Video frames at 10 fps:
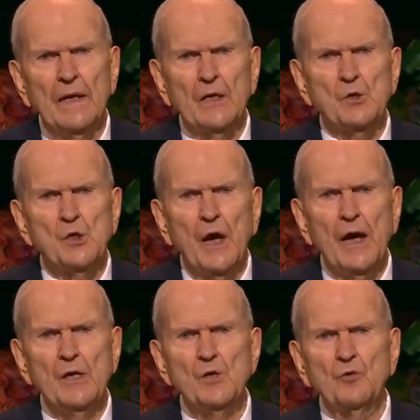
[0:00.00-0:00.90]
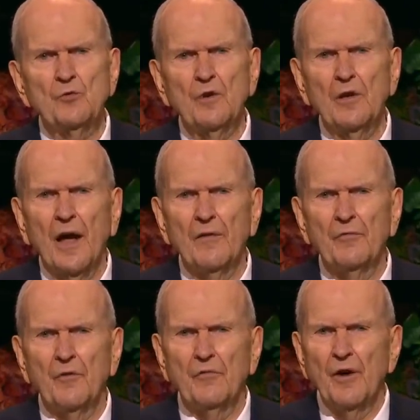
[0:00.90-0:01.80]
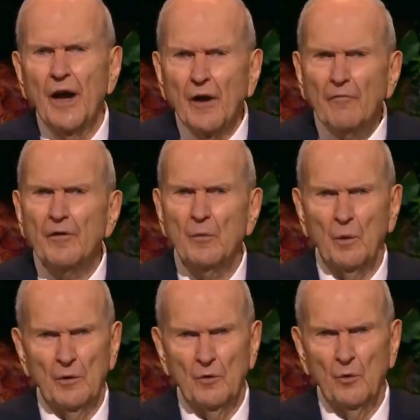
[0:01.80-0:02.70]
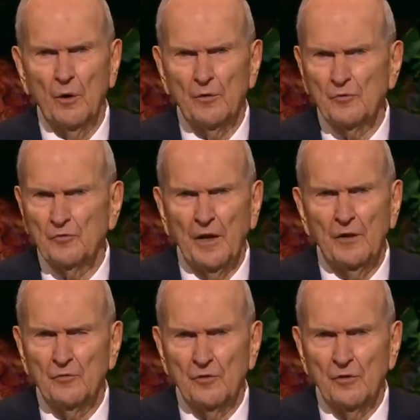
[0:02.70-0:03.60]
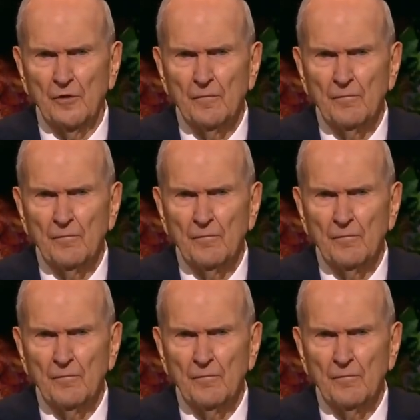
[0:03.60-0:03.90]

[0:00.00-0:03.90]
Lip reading: It changes the life of everyone who understands it